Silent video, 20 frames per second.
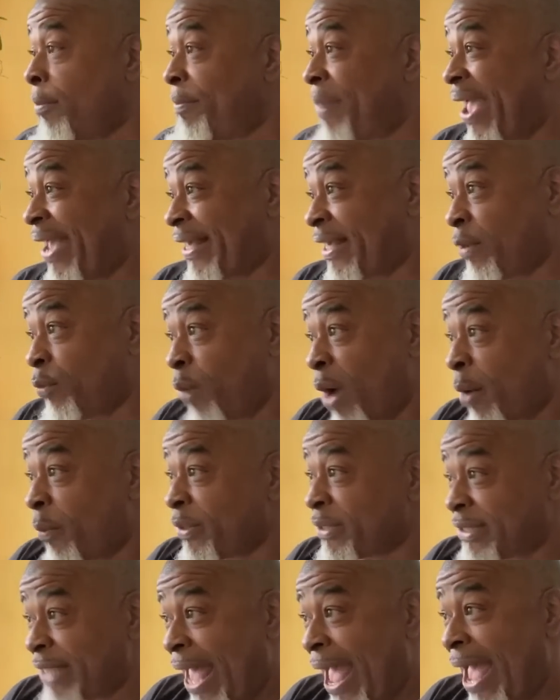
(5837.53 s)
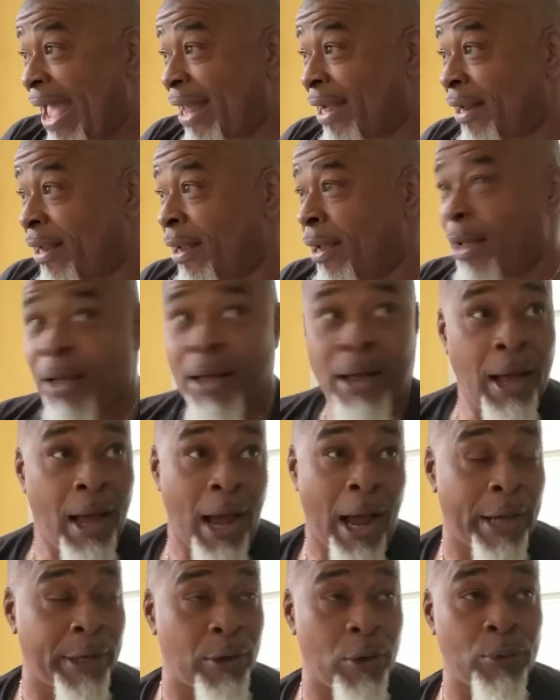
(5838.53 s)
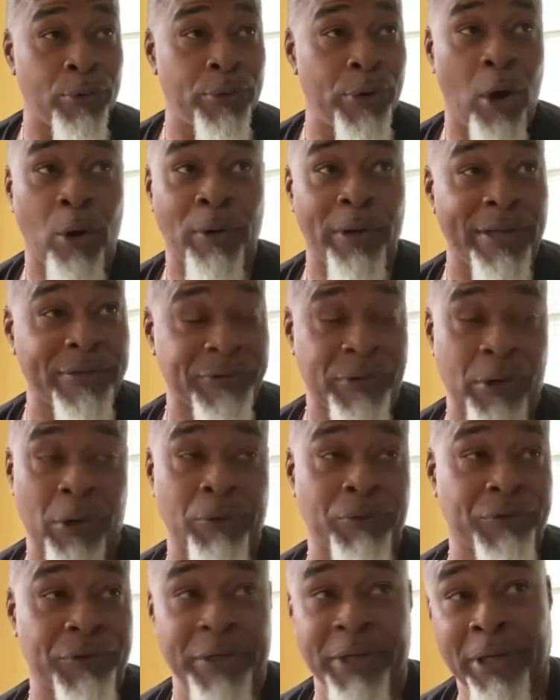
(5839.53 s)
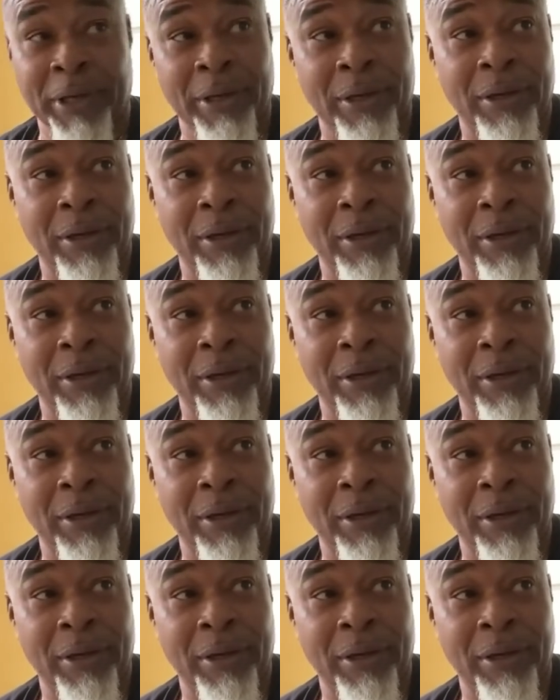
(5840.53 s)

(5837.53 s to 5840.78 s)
Becky, what was that? I don't know. Let's go see.